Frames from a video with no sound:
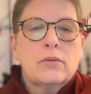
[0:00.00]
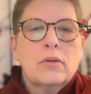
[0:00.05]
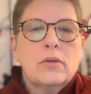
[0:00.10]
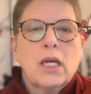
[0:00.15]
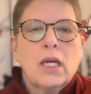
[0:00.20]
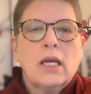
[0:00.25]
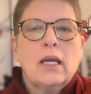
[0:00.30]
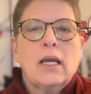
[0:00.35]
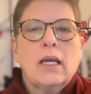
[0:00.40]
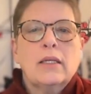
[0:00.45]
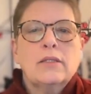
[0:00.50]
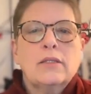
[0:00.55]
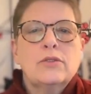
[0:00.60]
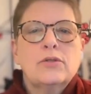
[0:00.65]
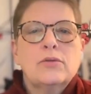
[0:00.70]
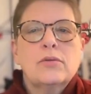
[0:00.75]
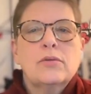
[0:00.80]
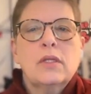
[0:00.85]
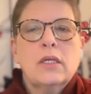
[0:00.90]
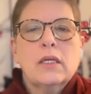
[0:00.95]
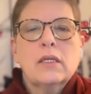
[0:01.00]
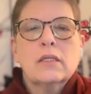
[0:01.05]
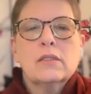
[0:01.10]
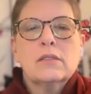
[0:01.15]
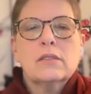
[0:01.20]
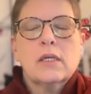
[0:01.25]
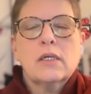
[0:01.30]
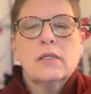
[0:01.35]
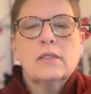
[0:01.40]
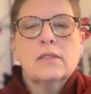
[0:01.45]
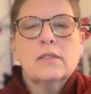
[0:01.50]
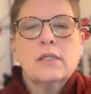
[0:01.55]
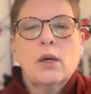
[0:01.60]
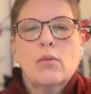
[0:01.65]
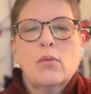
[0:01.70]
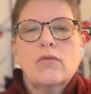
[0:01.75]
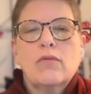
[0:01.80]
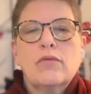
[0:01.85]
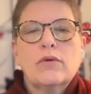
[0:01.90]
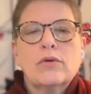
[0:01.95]
I do think it's
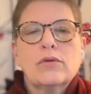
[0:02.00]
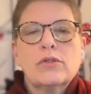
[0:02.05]
helpful